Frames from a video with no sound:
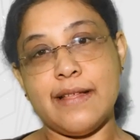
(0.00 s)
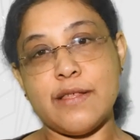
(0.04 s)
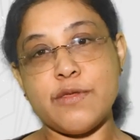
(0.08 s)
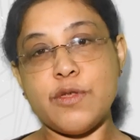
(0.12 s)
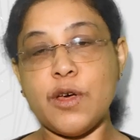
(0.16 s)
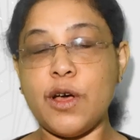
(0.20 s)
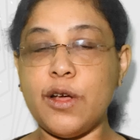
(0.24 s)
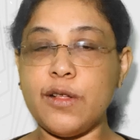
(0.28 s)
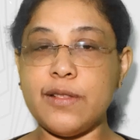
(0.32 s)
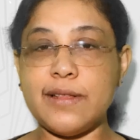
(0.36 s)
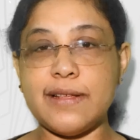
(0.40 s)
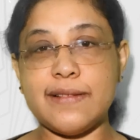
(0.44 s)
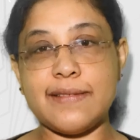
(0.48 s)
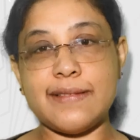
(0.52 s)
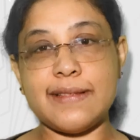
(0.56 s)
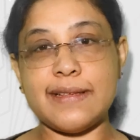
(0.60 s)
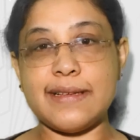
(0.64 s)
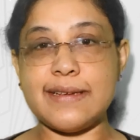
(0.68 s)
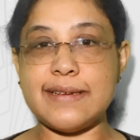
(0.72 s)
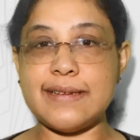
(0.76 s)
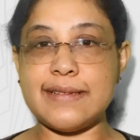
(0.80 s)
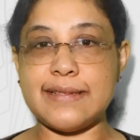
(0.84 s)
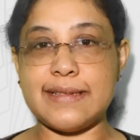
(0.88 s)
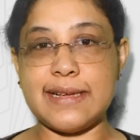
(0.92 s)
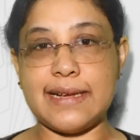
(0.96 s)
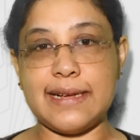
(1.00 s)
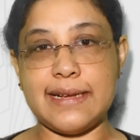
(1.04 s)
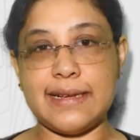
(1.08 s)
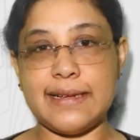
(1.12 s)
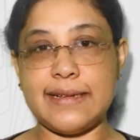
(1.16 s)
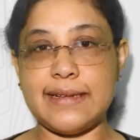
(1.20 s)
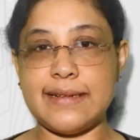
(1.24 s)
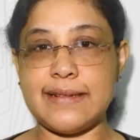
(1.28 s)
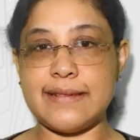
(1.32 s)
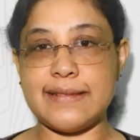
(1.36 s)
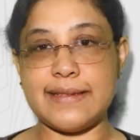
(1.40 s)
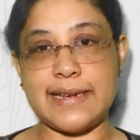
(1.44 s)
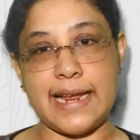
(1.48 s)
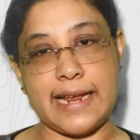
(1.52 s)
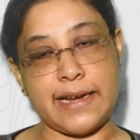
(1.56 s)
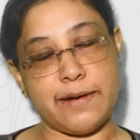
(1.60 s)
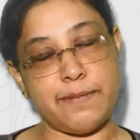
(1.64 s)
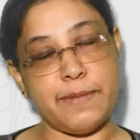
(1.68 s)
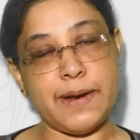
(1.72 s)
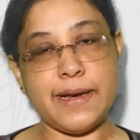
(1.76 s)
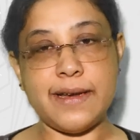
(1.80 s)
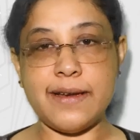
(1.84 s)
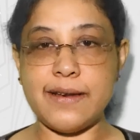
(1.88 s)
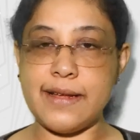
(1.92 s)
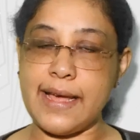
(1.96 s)
So, this is a
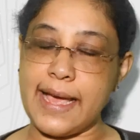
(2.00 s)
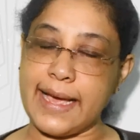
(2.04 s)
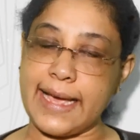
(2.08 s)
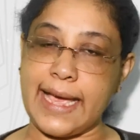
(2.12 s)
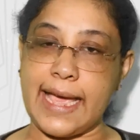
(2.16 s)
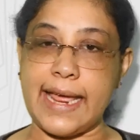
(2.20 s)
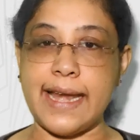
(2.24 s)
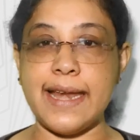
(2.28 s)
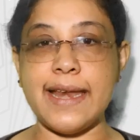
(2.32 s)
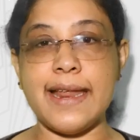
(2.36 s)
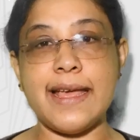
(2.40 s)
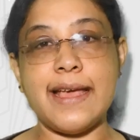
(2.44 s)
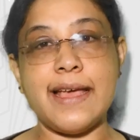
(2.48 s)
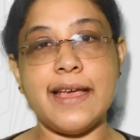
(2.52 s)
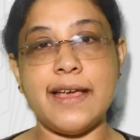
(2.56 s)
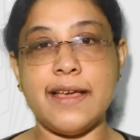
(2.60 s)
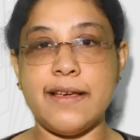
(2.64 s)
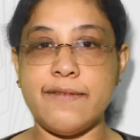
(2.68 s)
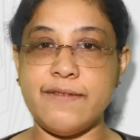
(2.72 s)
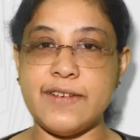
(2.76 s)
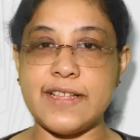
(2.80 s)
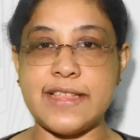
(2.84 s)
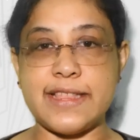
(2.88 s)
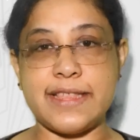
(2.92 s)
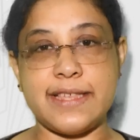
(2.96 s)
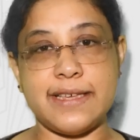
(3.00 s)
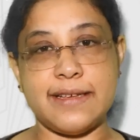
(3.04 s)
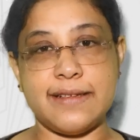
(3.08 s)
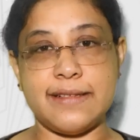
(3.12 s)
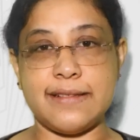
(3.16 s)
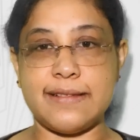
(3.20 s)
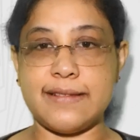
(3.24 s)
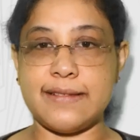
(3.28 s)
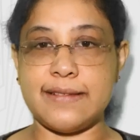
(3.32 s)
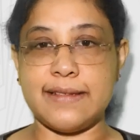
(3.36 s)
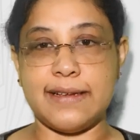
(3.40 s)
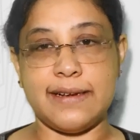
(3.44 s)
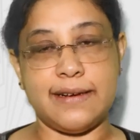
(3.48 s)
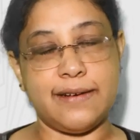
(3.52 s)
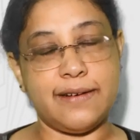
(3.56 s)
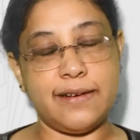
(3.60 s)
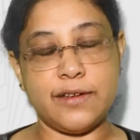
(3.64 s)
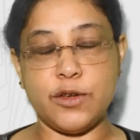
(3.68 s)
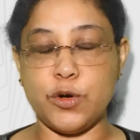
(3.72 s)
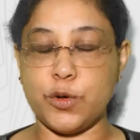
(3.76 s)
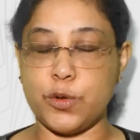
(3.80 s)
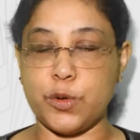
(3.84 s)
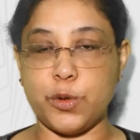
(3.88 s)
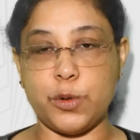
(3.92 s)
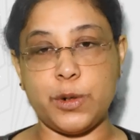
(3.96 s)
statement again which is
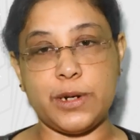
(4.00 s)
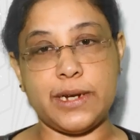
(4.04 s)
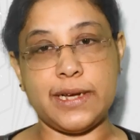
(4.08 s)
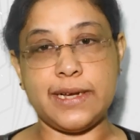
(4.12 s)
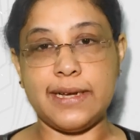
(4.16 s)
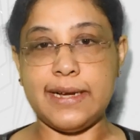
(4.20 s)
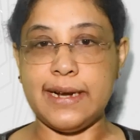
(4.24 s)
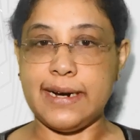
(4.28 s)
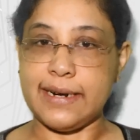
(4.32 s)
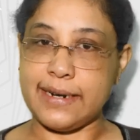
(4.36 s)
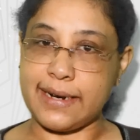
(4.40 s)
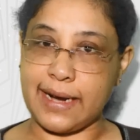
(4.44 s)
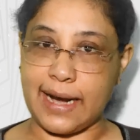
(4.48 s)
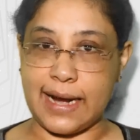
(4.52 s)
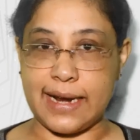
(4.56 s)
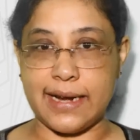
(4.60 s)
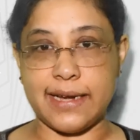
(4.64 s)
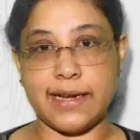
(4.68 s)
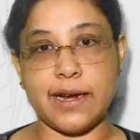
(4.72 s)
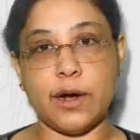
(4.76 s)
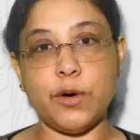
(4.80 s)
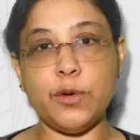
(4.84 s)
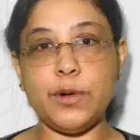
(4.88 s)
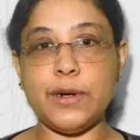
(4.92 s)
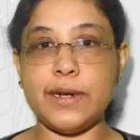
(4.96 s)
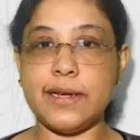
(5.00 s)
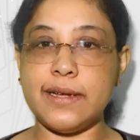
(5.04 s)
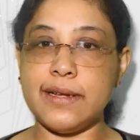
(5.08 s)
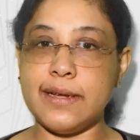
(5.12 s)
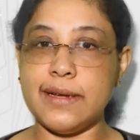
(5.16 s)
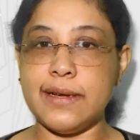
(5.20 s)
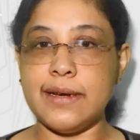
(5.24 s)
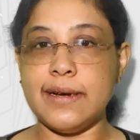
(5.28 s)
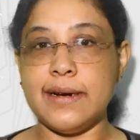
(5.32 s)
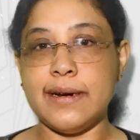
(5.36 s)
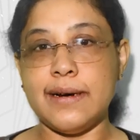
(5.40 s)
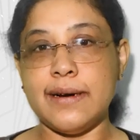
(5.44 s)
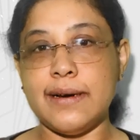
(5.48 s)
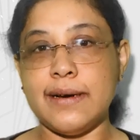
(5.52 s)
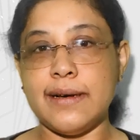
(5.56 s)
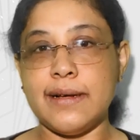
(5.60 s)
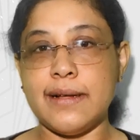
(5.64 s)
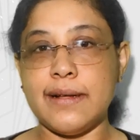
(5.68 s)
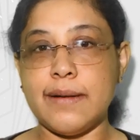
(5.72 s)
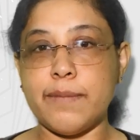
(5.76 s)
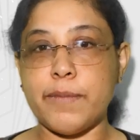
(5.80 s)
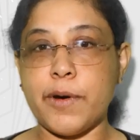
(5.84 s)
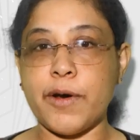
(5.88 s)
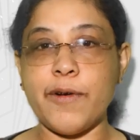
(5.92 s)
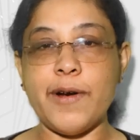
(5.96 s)
you could try it out,
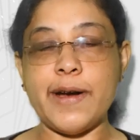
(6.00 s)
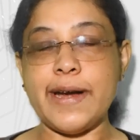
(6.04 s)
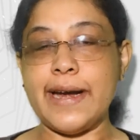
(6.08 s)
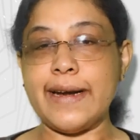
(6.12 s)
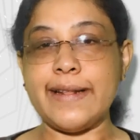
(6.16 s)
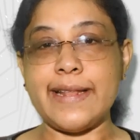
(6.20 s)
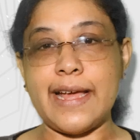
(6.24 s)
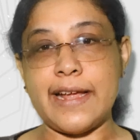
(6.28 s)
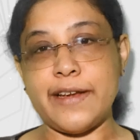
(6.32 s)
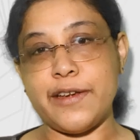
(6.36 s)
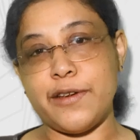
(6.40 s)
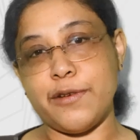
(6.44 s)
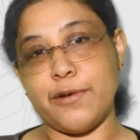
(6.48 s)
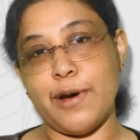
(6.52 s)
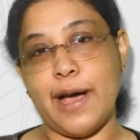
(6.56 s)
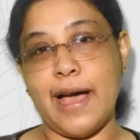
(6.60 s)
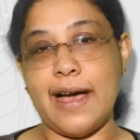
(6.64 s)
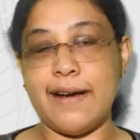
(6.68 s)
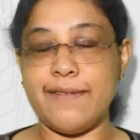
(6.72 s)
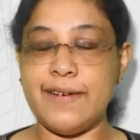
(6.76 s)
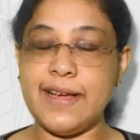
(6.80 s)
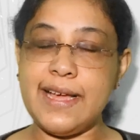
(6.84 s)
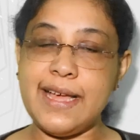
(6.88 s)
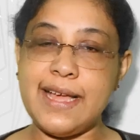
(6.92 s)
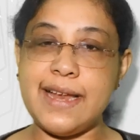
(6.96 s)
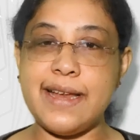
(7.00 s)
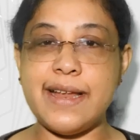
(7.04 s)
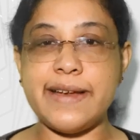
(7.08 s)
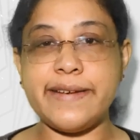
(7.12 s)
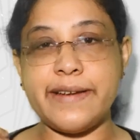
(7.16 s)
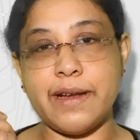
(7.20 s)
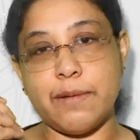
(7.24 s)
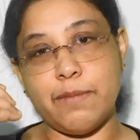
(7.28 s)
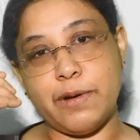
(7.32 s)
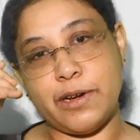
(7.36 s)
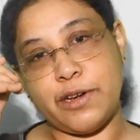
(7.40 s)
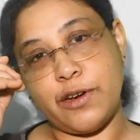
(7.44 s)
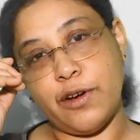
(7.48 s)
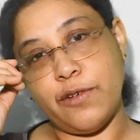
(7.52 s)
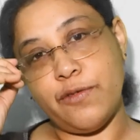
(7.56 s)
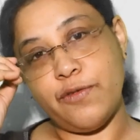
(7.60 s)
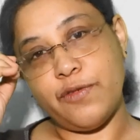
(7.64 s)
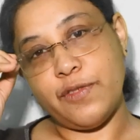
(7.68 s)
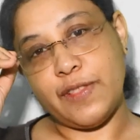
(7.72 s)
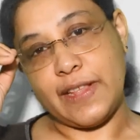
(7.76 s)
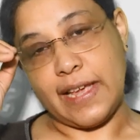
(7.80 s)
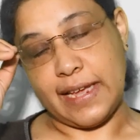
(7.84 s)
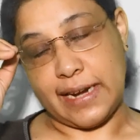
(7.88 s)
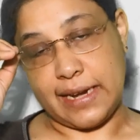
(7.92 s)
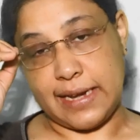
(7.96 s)
provided that you have a little bit of
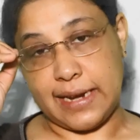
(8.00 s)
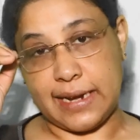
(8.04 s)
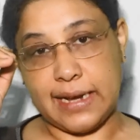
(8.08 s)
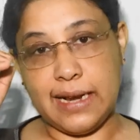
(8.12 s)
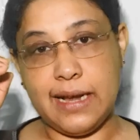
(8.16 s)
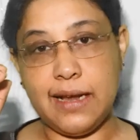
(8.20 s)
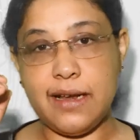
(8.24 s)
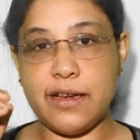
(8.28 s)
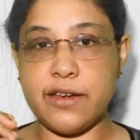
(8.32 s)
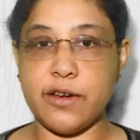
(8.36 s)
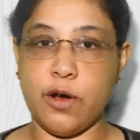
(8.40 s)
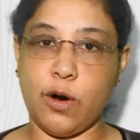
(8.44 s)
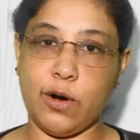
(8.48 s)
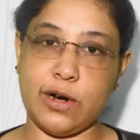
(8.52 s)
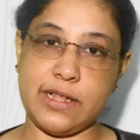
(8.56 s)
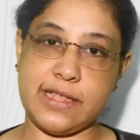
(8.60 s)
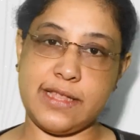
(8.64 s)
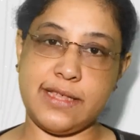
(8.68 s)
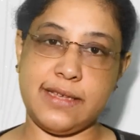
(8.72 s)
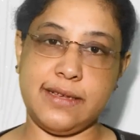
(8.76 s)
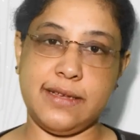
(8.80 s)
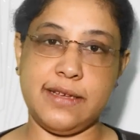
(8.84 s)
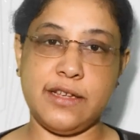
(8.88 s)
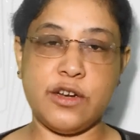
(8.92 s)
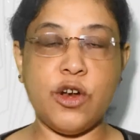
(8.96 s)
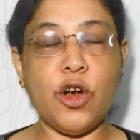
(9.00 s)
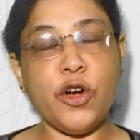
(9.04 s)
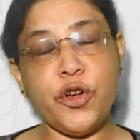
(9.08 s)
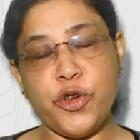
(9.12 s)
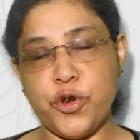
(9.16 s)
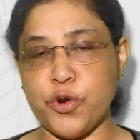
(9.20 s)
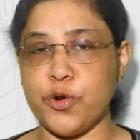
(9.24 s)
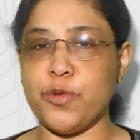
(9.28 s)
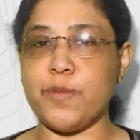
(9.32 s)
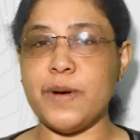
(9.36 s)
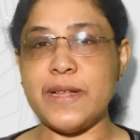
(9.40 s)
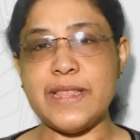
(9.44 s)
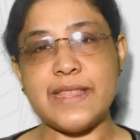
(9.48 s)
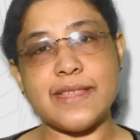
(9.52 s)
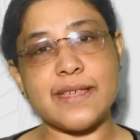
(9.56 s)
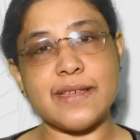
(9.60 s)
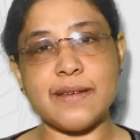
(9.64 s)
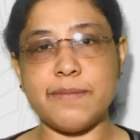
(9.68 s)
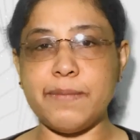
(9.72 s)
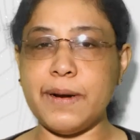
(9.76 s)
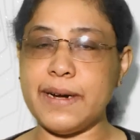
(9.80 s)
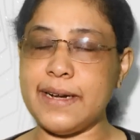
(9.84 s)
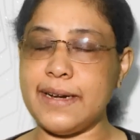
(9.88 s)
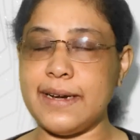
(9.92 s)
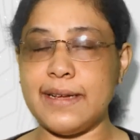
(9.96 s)
theoretical knowledge. Not too much,
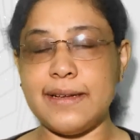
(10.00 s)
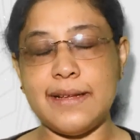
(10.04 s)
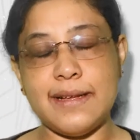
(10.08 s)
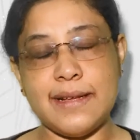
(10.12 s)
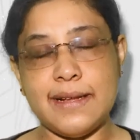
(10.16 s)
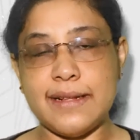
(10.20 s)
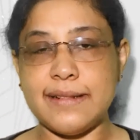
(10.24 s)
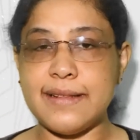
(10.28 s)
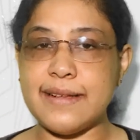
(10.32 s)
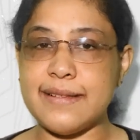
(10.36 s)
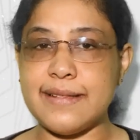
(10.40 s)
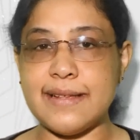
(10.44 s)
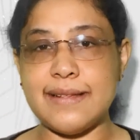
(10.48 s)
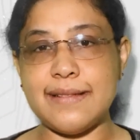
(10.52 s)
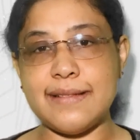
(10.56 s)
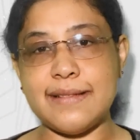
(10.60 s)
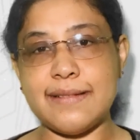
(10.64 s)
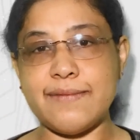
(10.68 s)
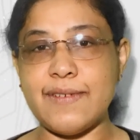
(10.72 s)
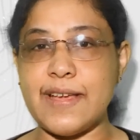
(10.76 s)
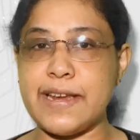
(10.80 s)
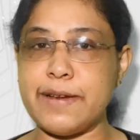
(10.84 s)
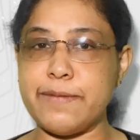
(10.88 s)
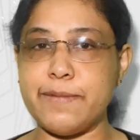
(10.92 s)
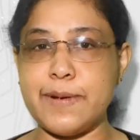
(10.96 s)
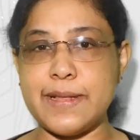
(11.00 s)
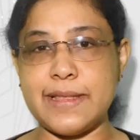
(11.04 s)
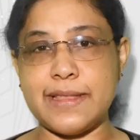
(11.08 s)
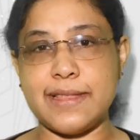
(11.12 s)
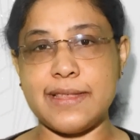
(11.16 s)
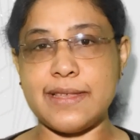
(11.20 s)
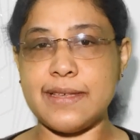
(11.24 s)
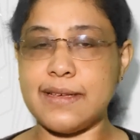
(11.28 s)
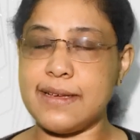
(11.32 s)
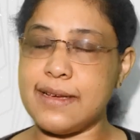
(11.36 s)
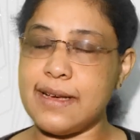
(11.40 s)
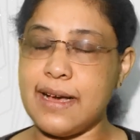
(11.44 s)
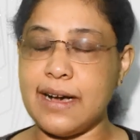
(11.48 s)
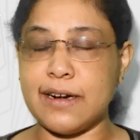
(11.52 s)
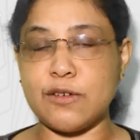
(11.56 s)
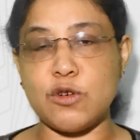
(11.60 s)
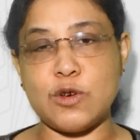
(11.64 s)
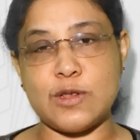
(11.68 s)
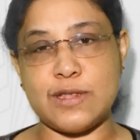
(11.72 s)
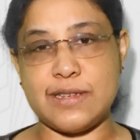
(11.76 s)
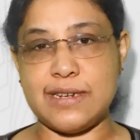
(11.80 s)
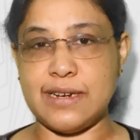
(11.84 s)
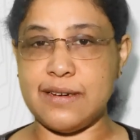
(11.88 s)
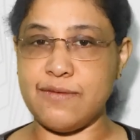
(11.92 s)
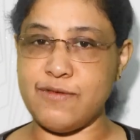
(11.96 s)
but this is very much a
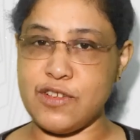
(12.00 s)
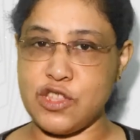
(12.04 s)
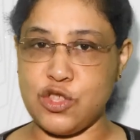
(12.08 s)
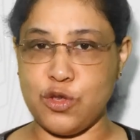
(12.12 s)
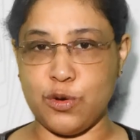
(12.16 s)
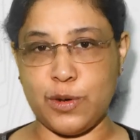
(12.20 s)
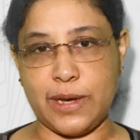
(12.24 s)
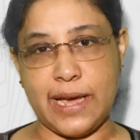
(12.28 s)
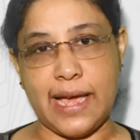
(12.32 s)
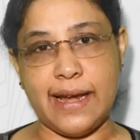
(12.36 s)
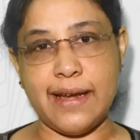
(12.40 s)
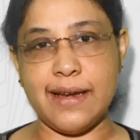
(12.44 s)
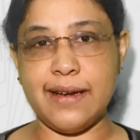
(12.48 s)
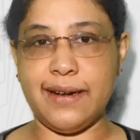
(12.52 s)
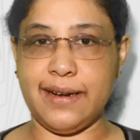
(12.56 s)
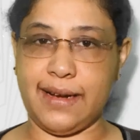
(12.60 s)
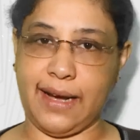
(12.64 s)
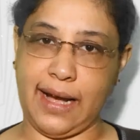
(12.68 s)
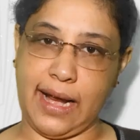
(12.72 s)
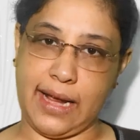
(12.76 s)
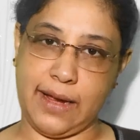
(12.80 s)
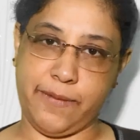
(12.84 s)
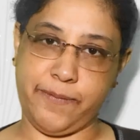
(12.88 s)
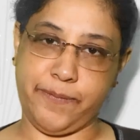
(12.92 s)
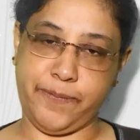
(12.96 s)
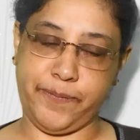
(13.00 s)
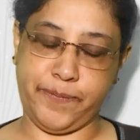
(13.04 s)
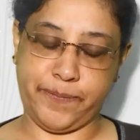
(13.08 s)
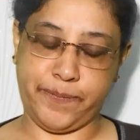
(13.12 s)
question which you can try.